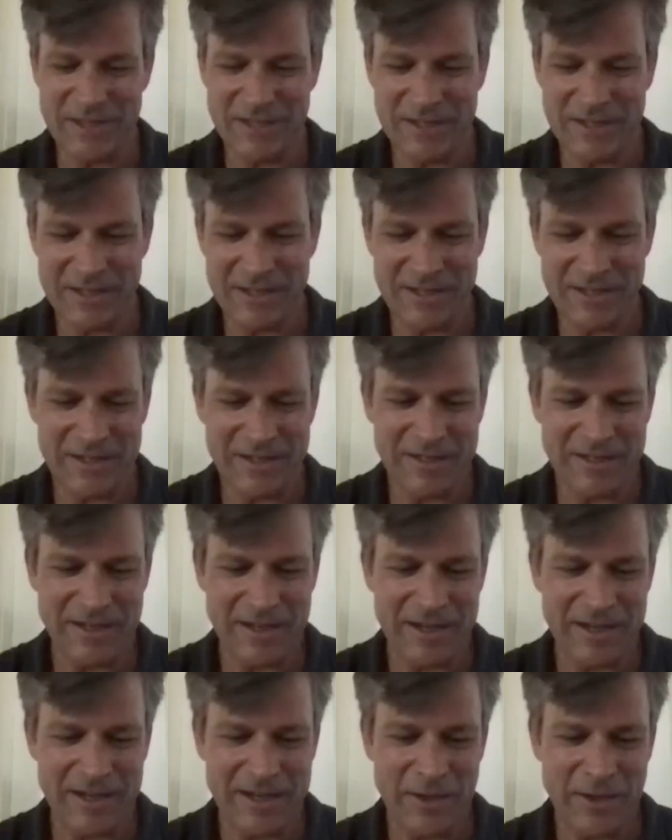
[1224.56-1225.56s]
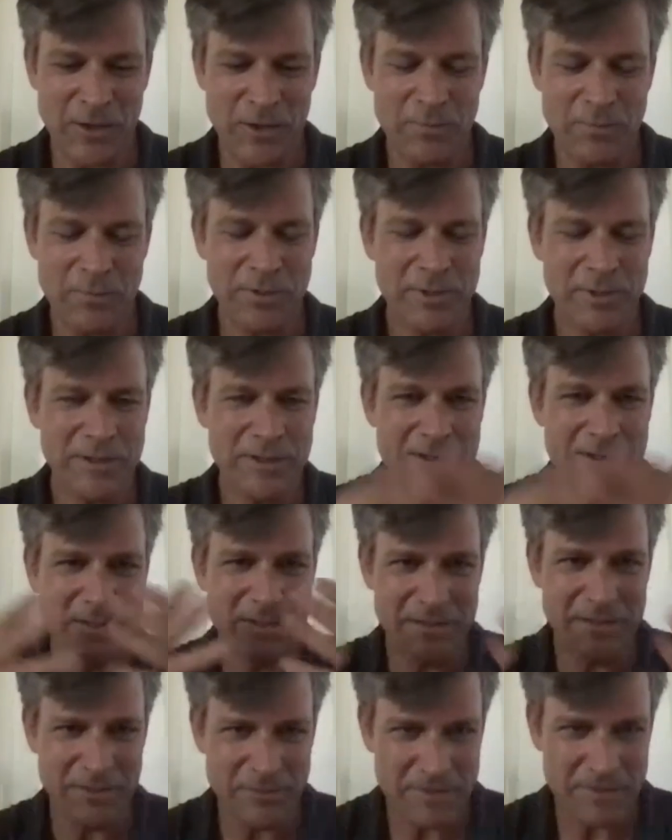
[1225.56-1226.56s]
uh, I hope
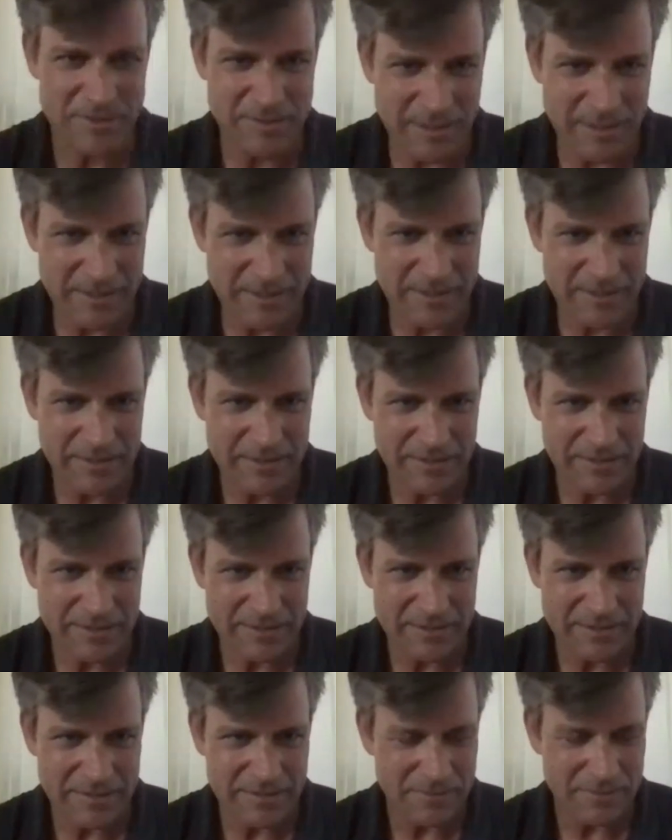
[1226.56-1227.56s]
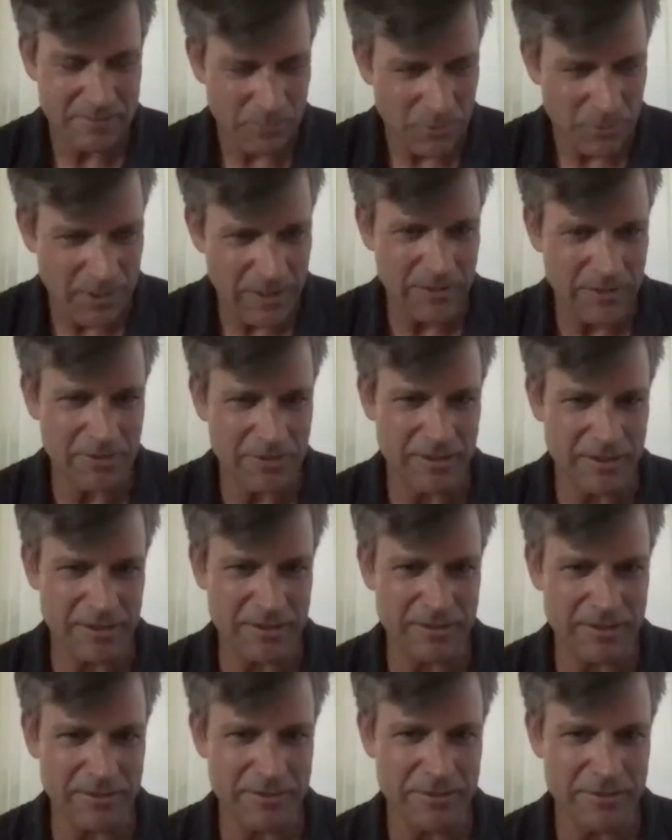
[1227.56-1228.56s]
you stay well
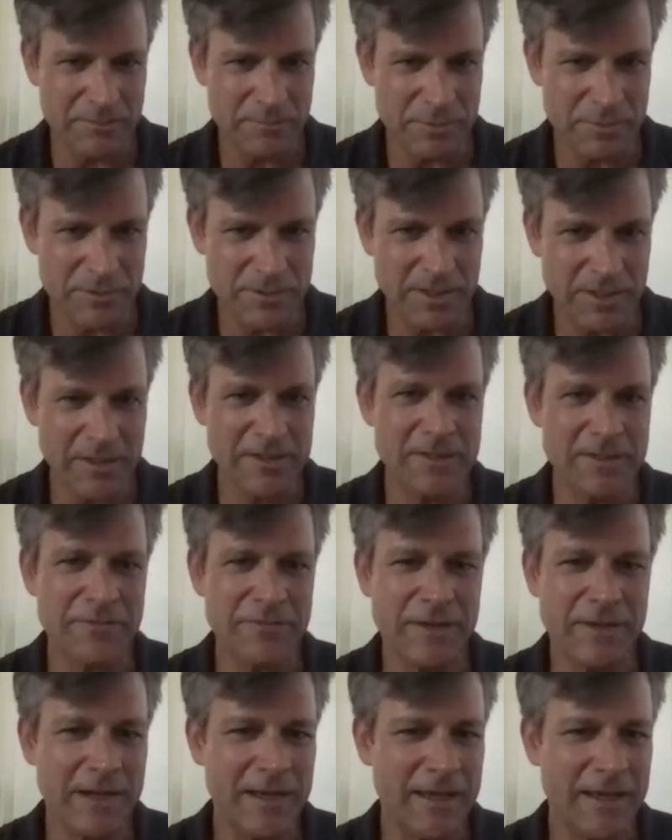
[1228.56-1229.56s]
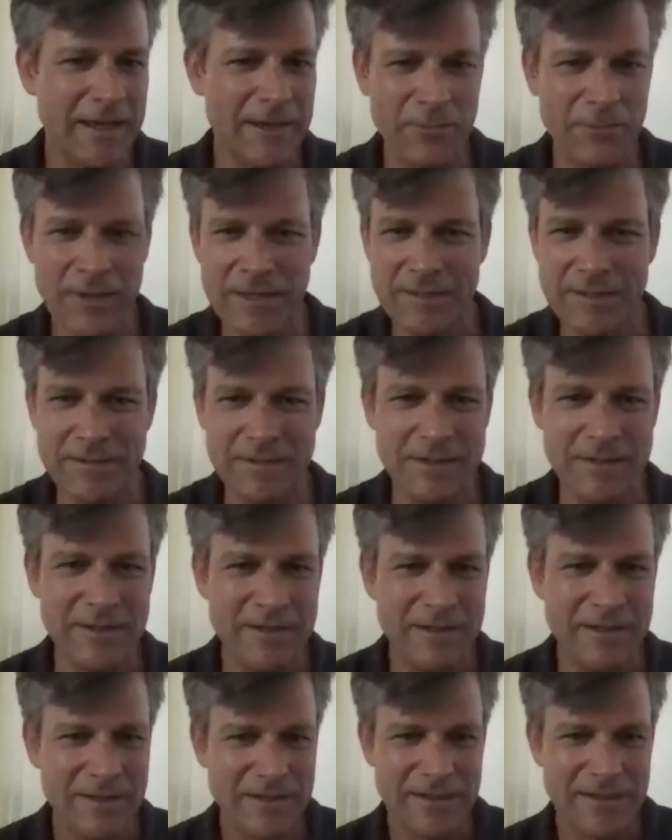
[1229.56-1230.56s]
and productive, and I can't wait to
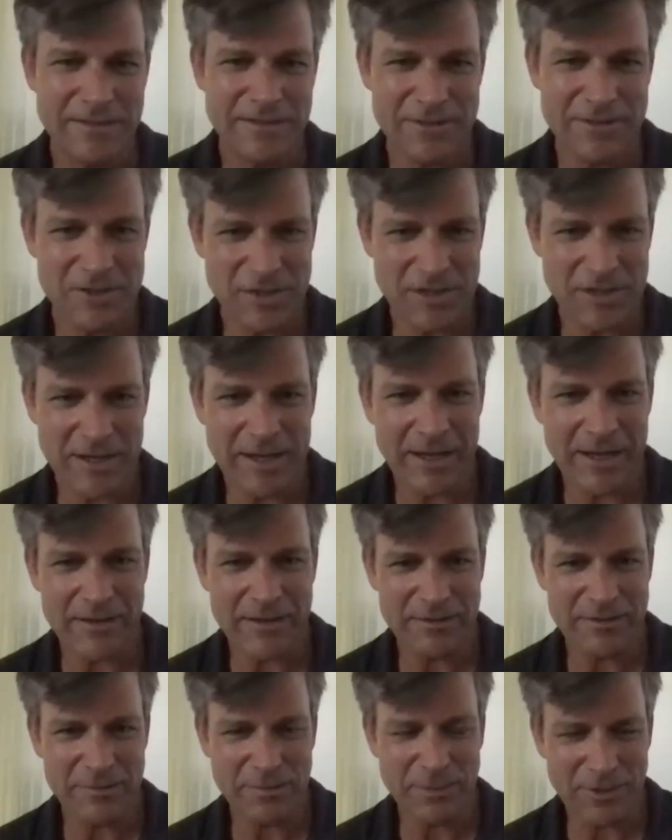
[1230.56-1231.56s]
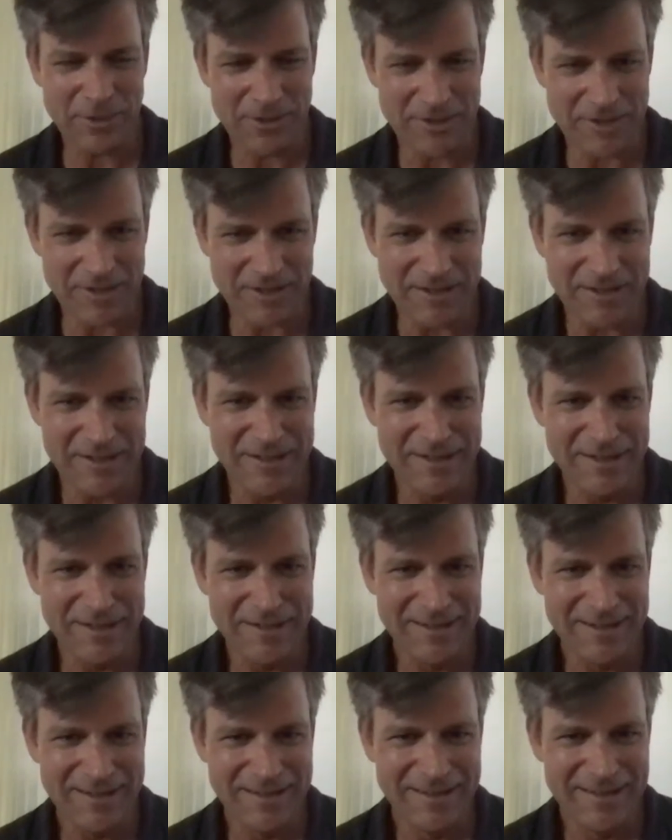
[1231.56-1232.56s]
to check out the party.
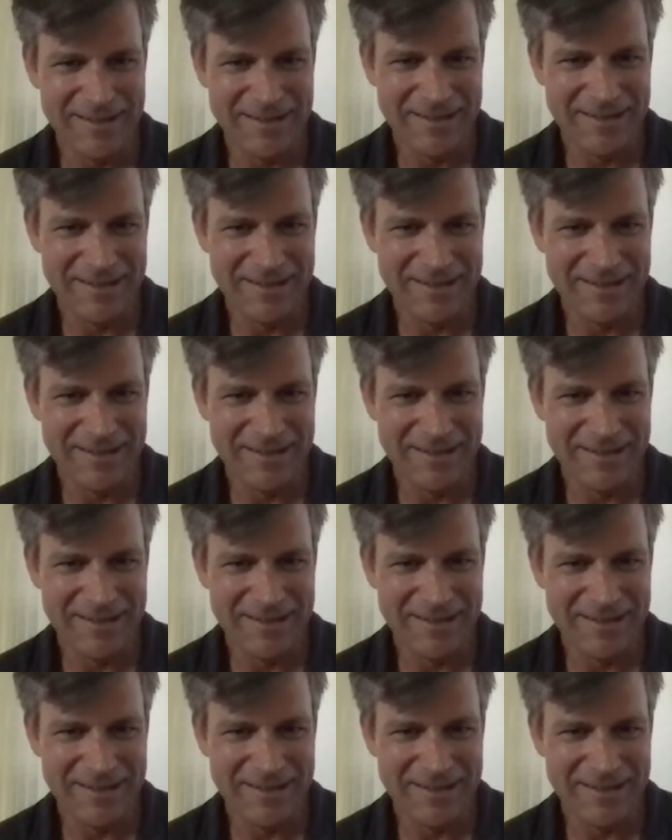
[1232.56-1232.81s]
Yeah,